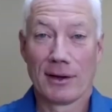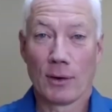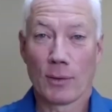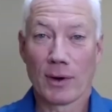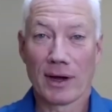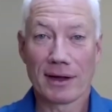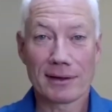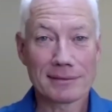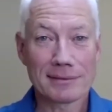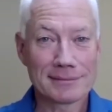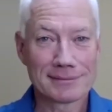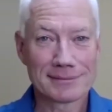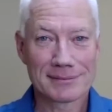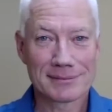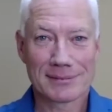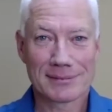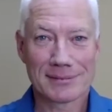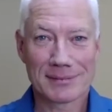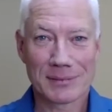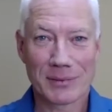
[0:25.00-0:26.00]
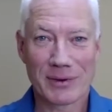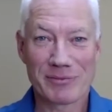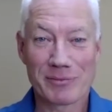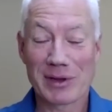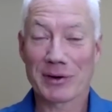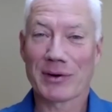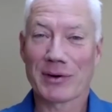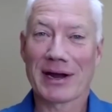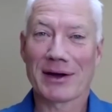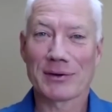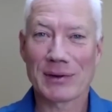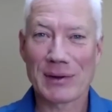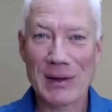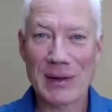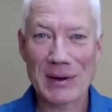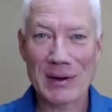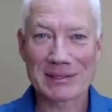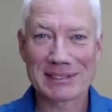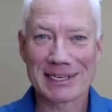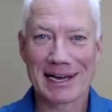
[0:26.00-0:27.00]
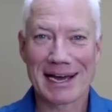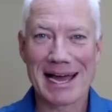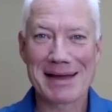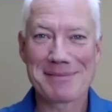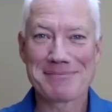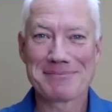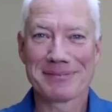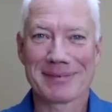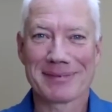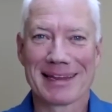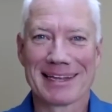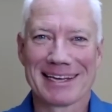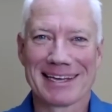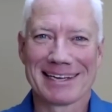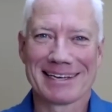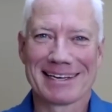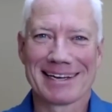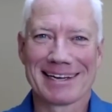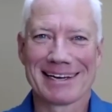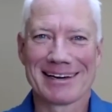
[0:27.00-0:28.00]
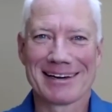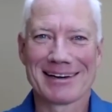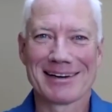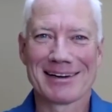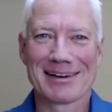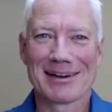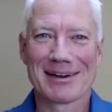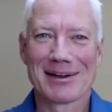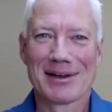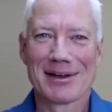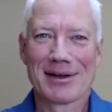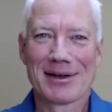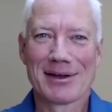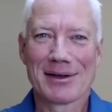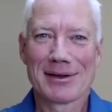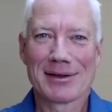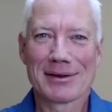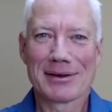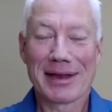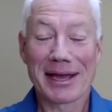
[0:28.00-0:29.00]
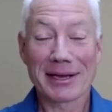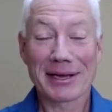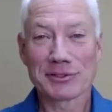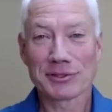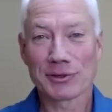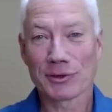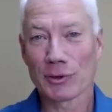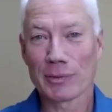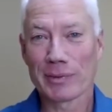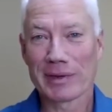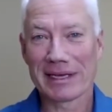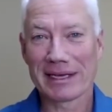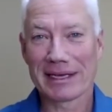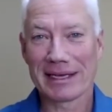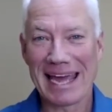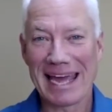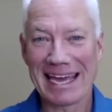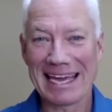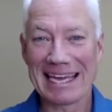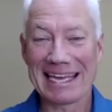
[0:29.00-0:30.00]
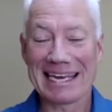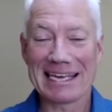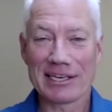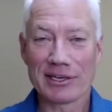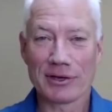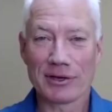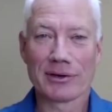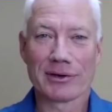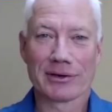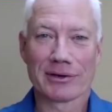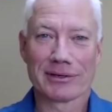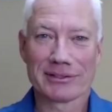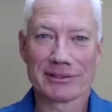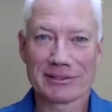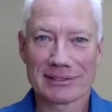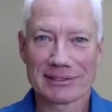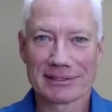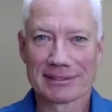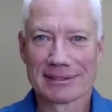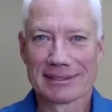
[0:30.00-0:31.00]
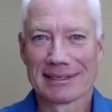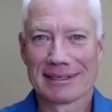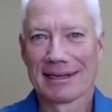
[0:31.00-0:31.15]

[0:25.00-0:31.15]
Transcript: Well, we've been around a long time. Uh, next year will be 80 years.